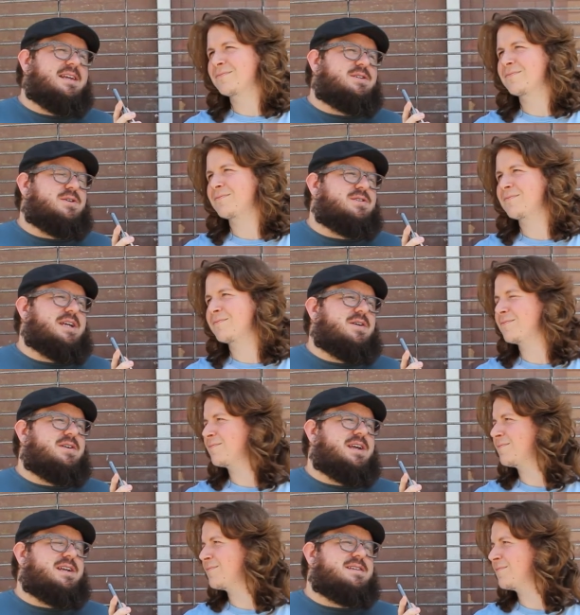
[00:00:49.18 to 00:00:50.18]
Speaker 1: it turns
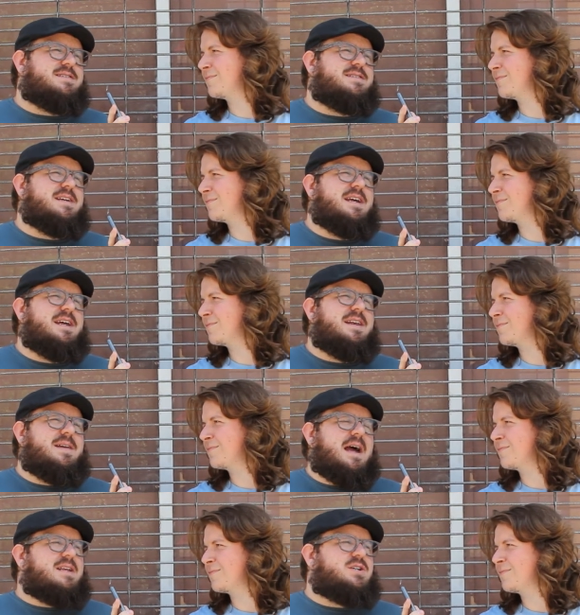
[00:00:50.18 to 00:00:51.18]
out he's
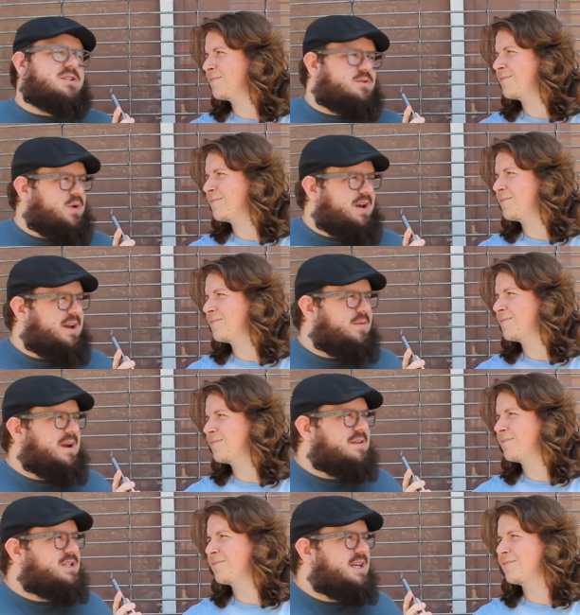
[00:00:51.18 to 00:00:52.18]
not just running
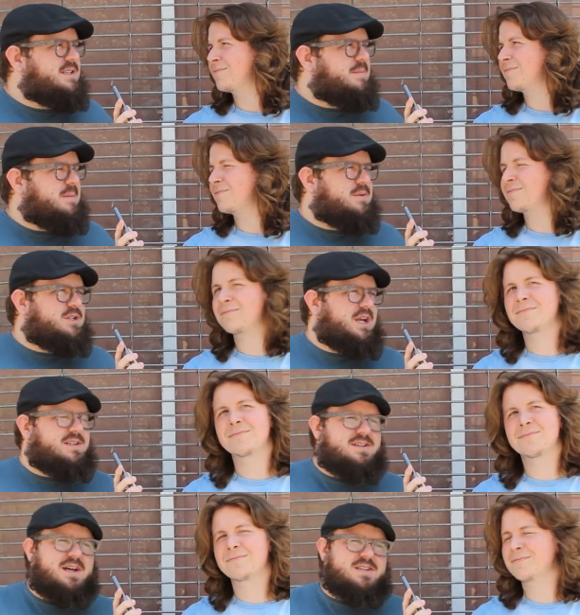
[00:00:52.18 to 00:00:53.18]
around chasing people with
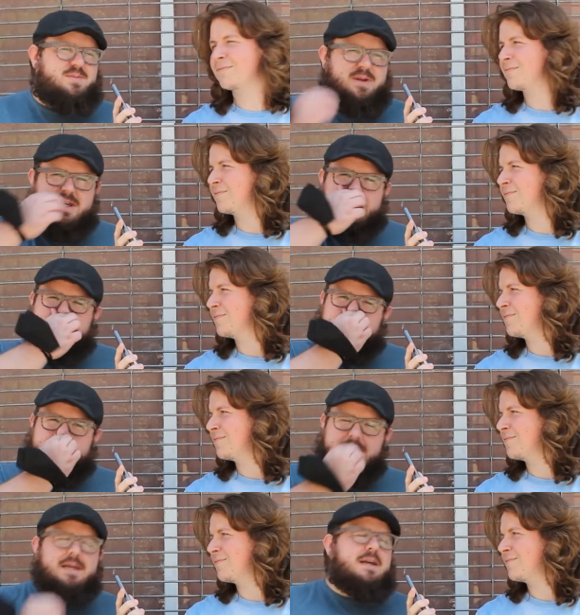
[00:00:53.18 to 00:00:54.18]
chainsaws, but it is